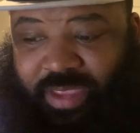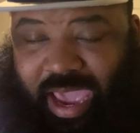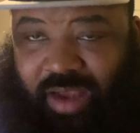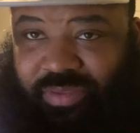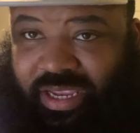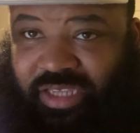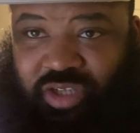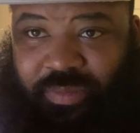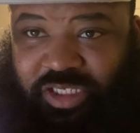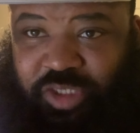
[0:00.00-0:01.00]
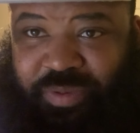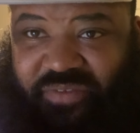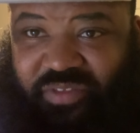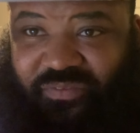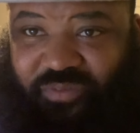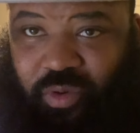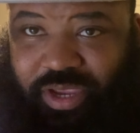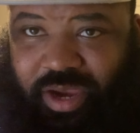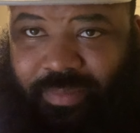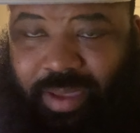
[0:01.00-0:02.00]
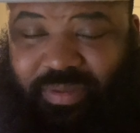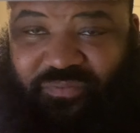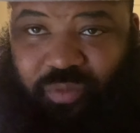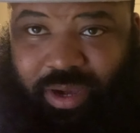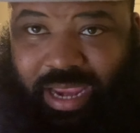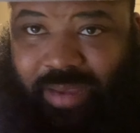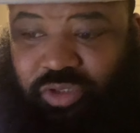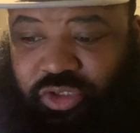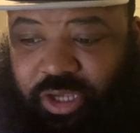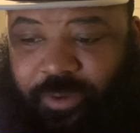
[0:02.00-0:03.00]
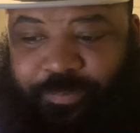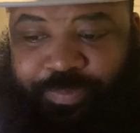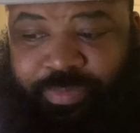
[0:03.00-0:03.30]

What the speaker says: I don't think he's going to be suspended for the full year, maybe four games or so,